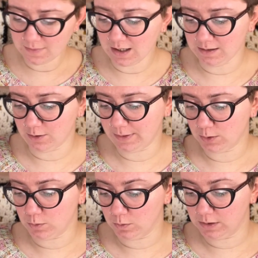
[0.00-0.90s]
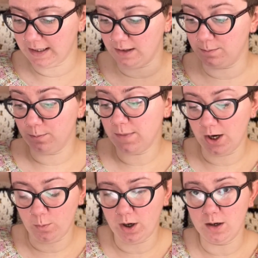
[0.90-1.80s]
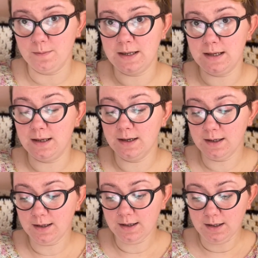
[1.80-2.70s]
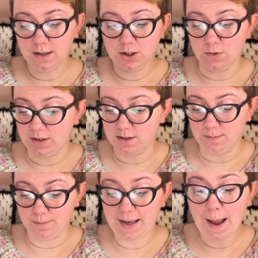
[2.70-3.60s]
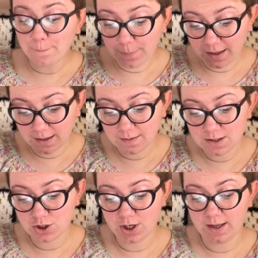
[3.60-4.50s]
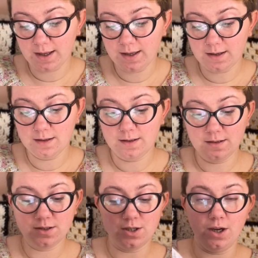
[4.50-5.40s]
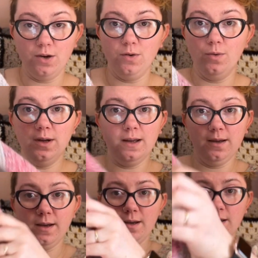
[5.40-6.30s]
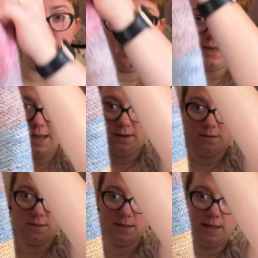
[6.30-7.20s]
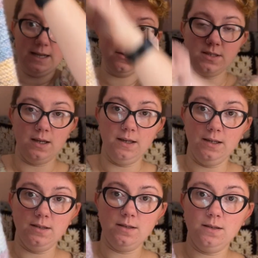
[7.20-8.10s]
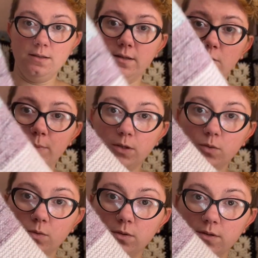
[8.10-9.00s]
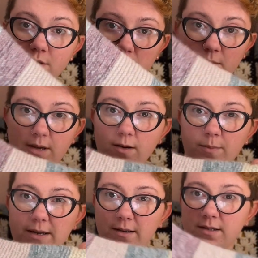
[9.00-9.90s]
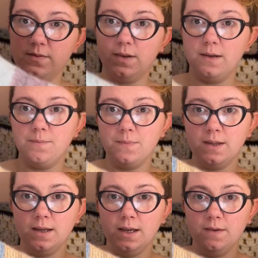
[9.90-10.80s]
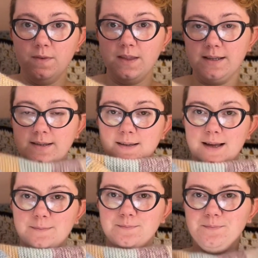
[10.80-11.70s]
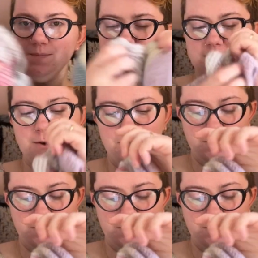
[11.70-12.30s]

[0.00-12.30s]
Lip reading: a little bit cool, and you know, we're going to be doing some camping this year, so again, sitting outside, it will be cool. So it'll be nice for things like that. So